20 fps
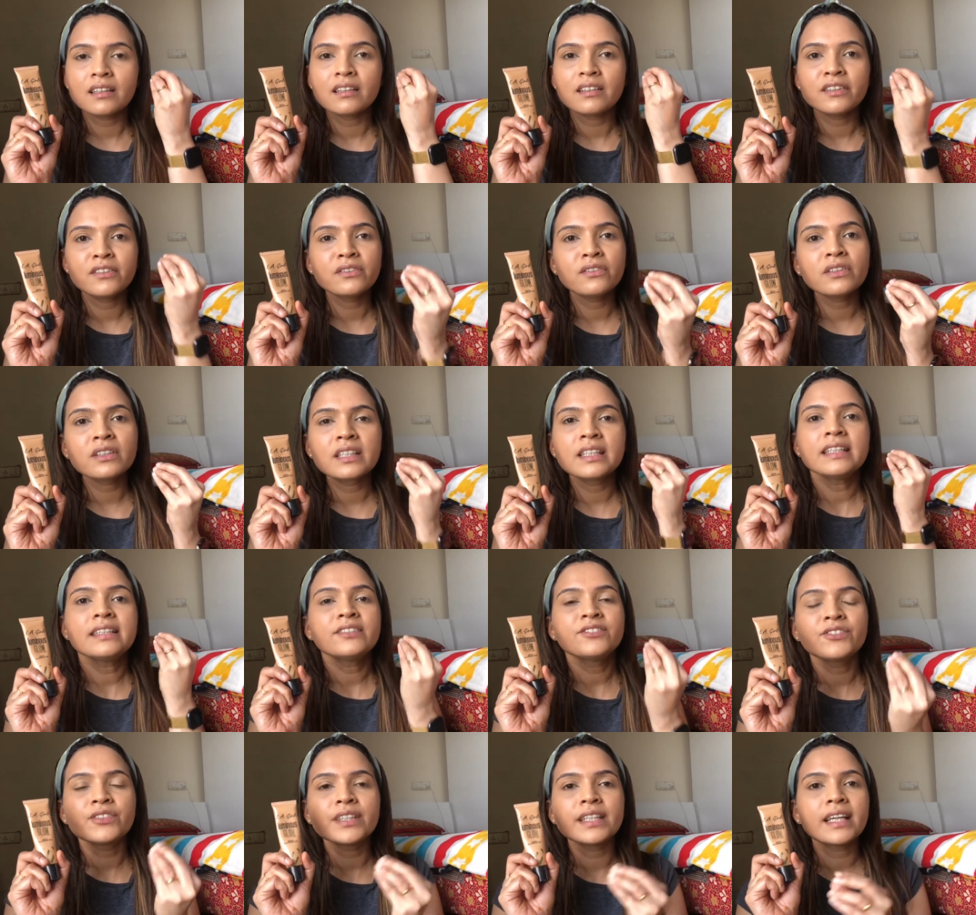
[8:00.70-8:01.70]
you know,
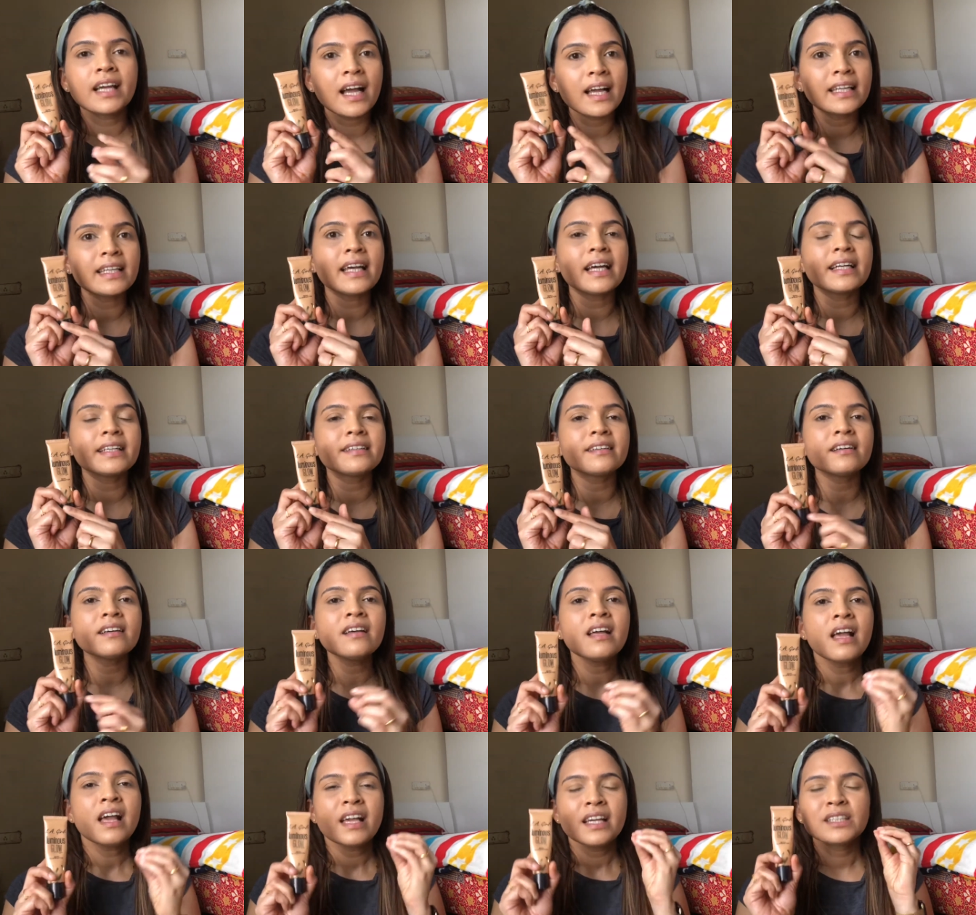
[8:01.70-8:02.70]
glittery highlighter.
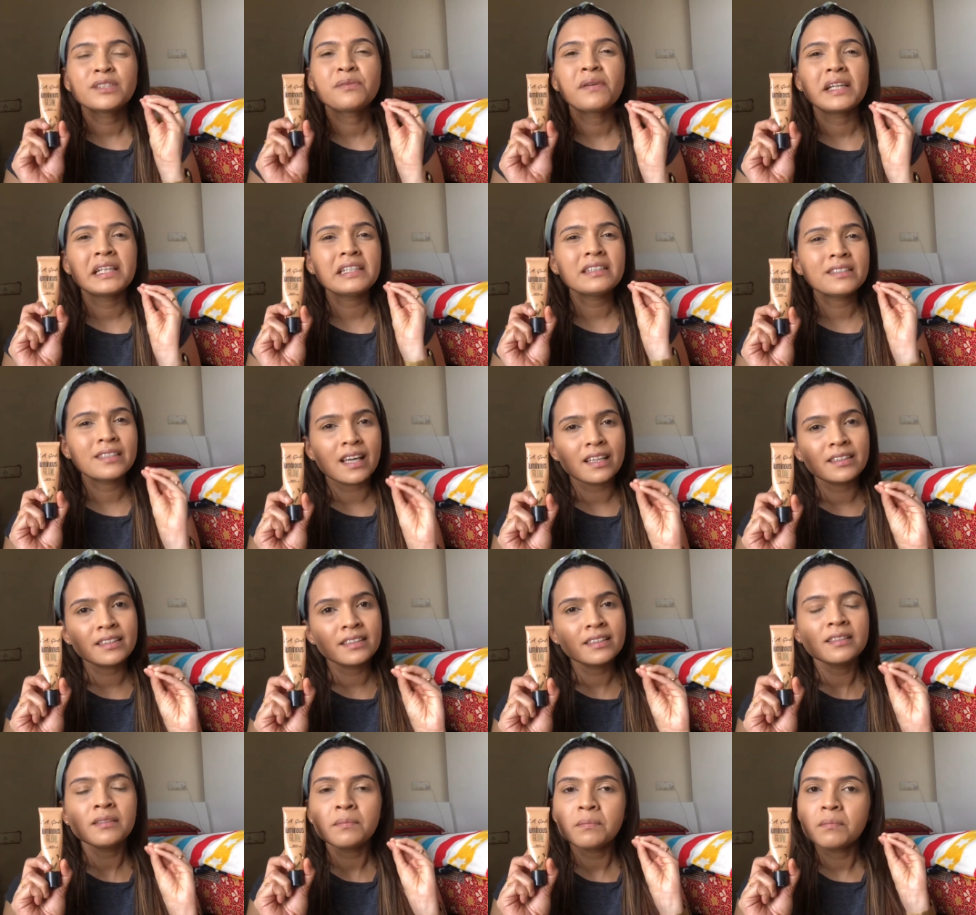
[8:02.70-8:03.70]
It's very
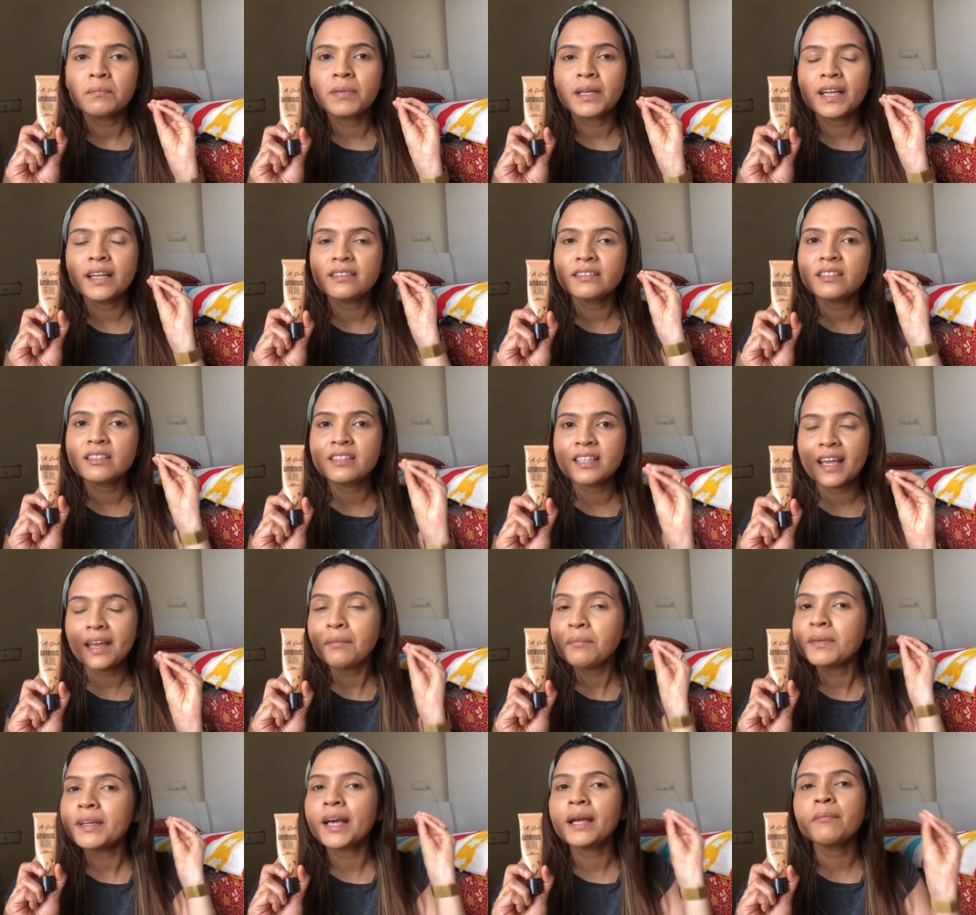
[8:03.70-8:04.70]
subtle but at the
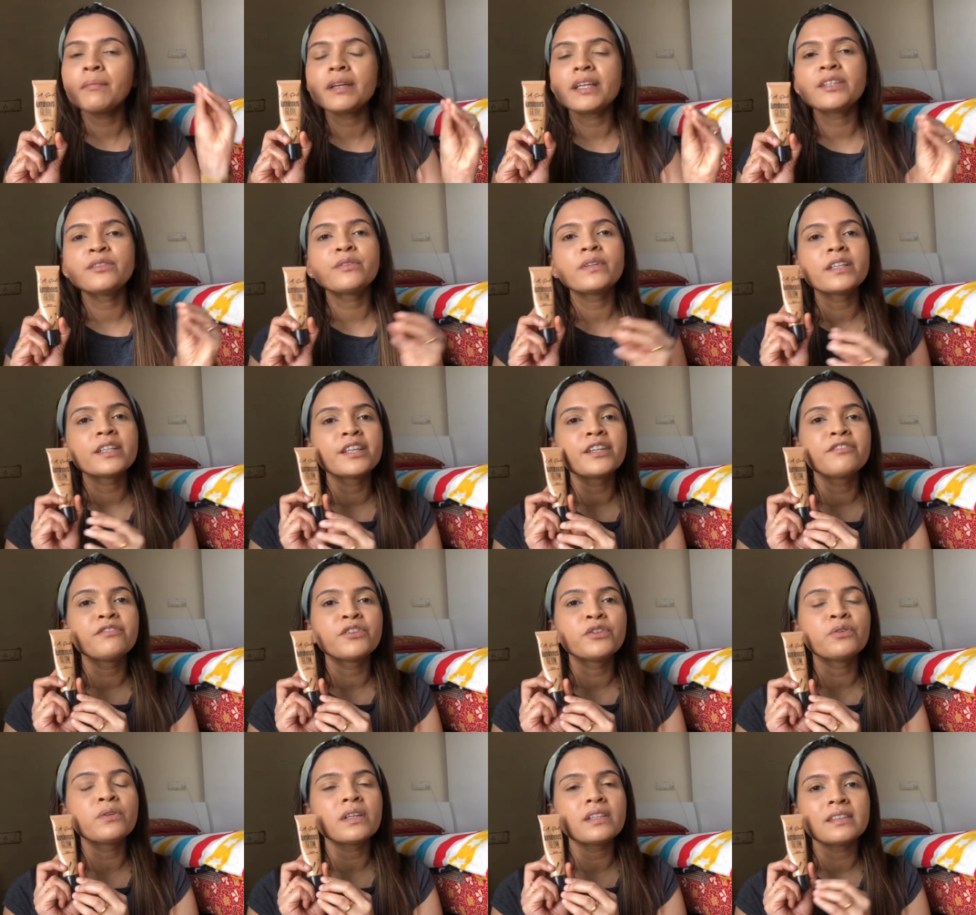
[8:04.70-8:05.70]
same time it will give
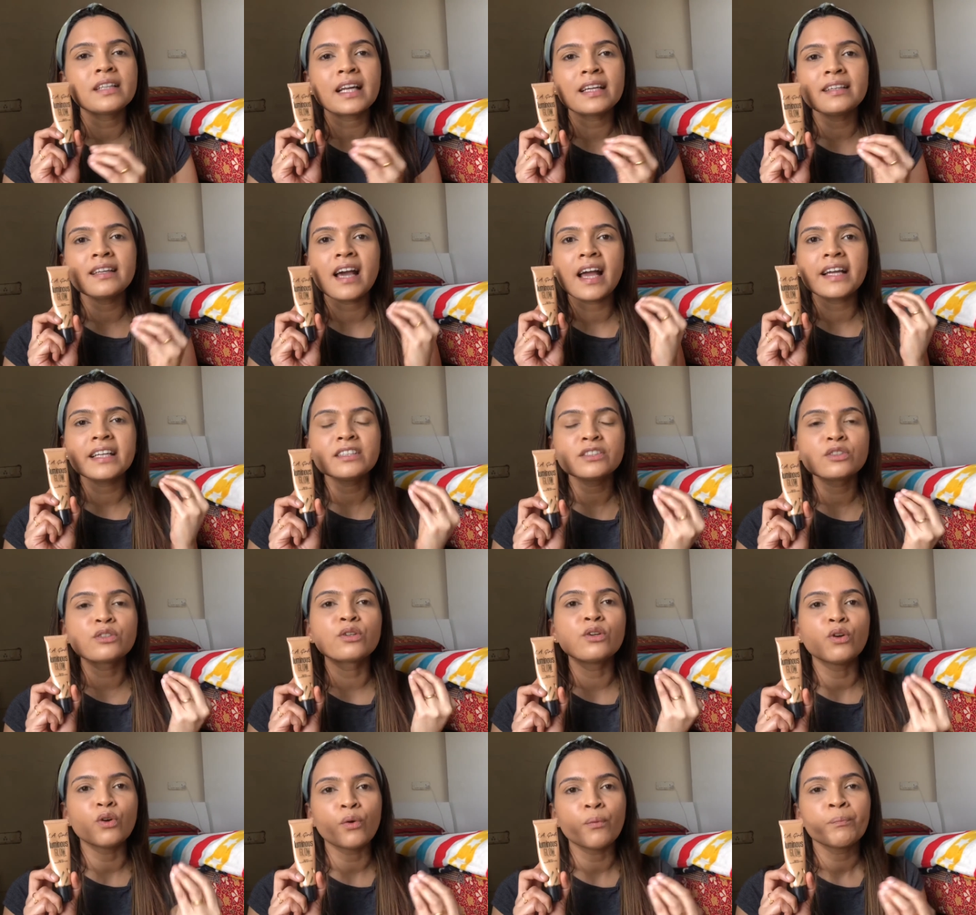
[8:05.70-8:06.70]
you that nice
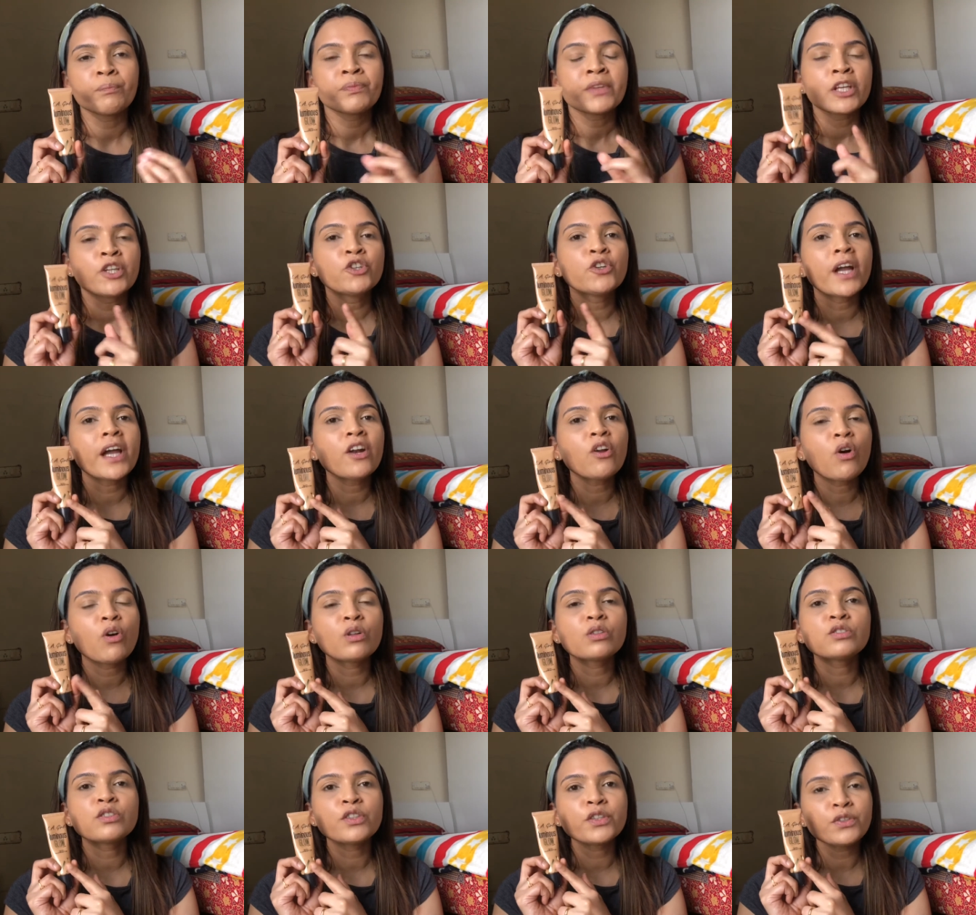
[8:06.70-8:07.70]
glow. You can
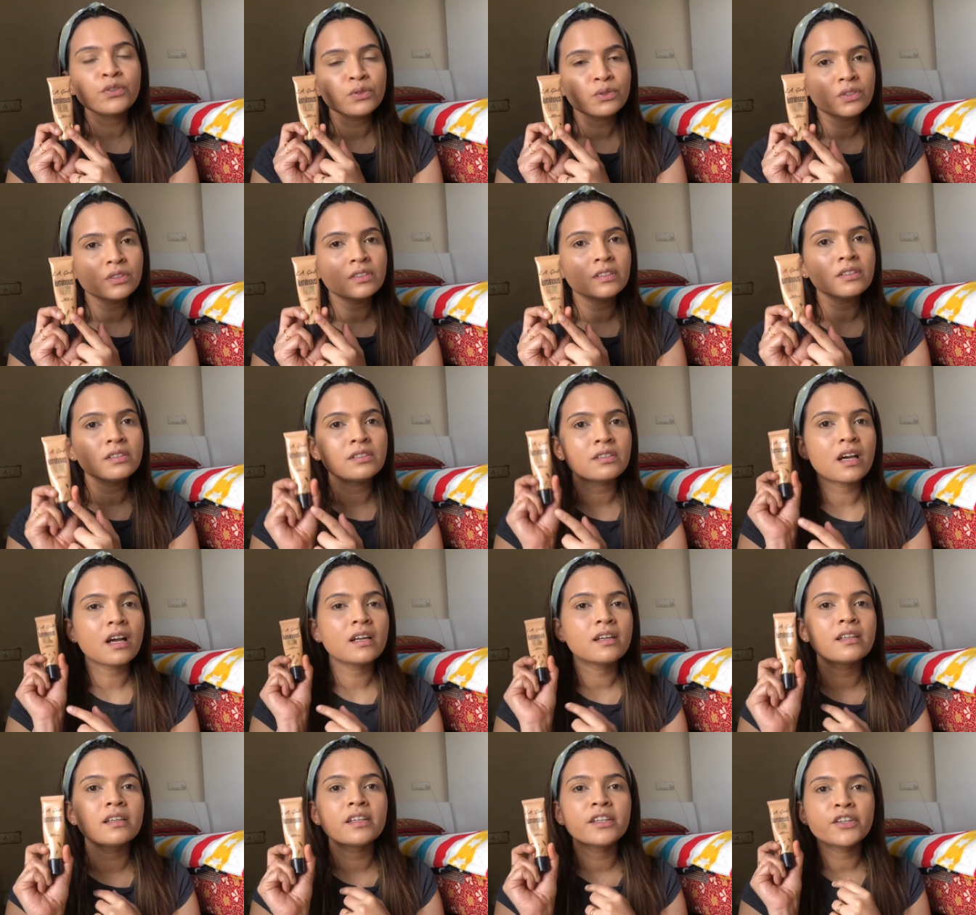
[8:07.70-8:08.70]
also use this
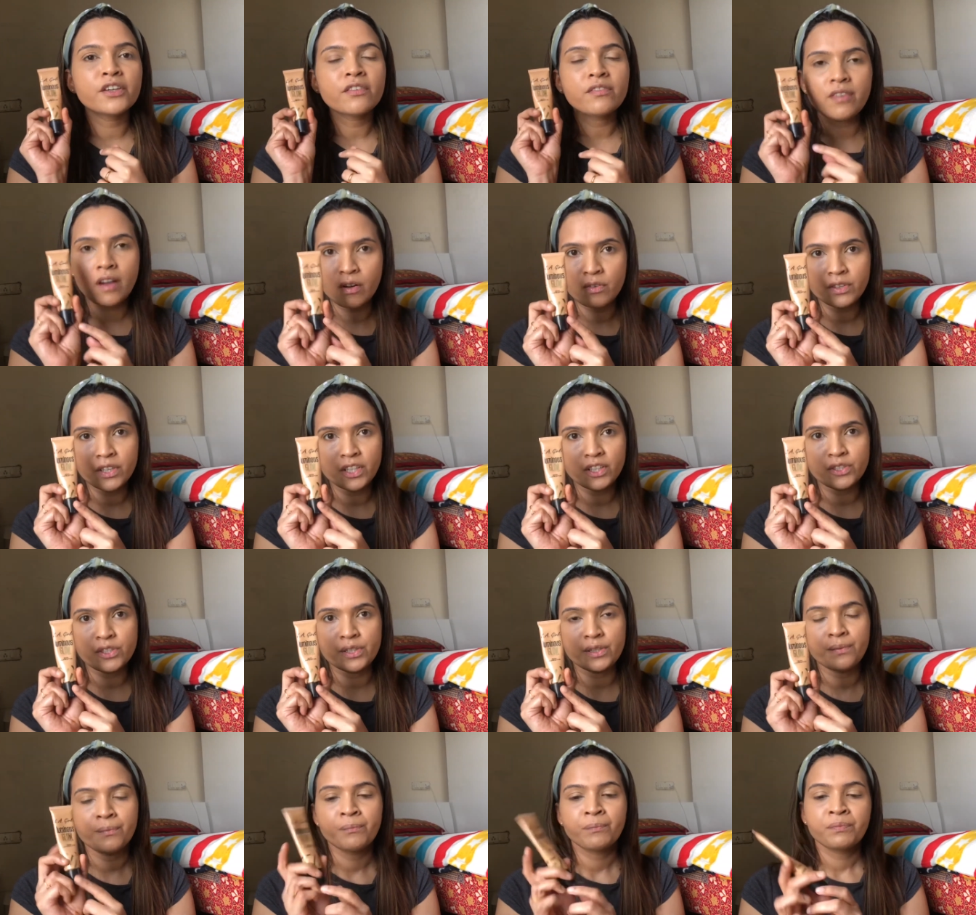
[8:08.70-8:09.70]
under your
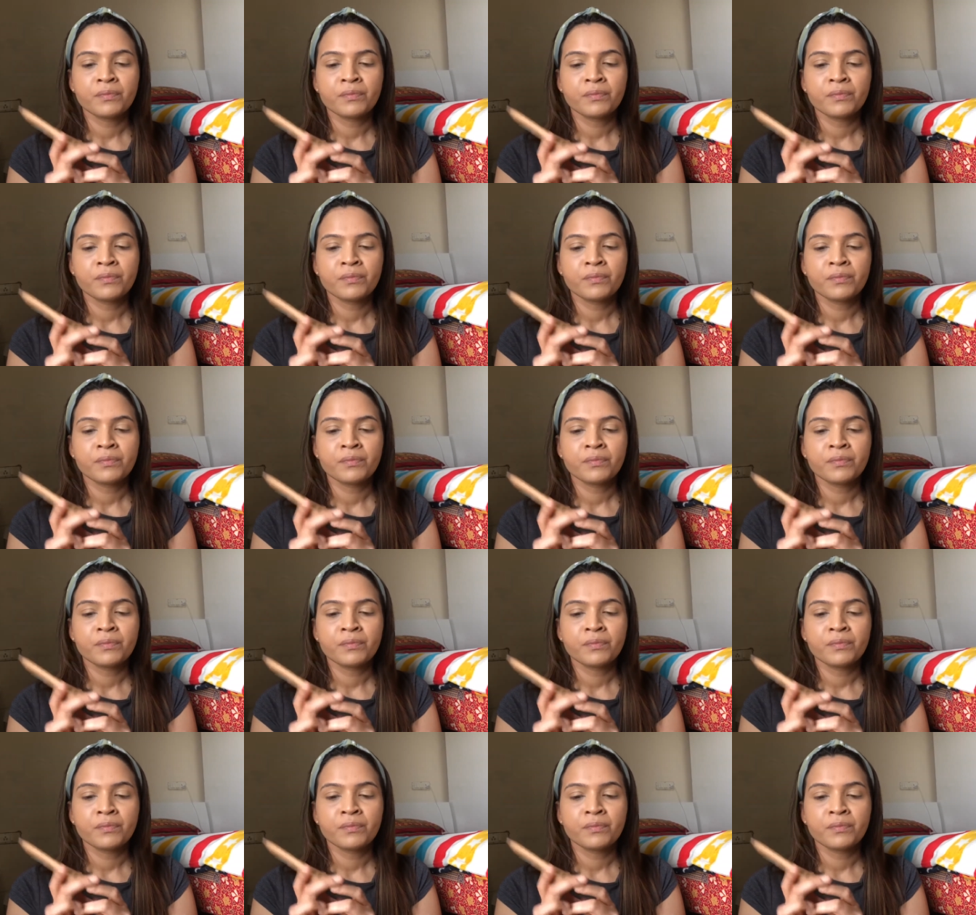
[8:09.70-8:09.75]
foundation.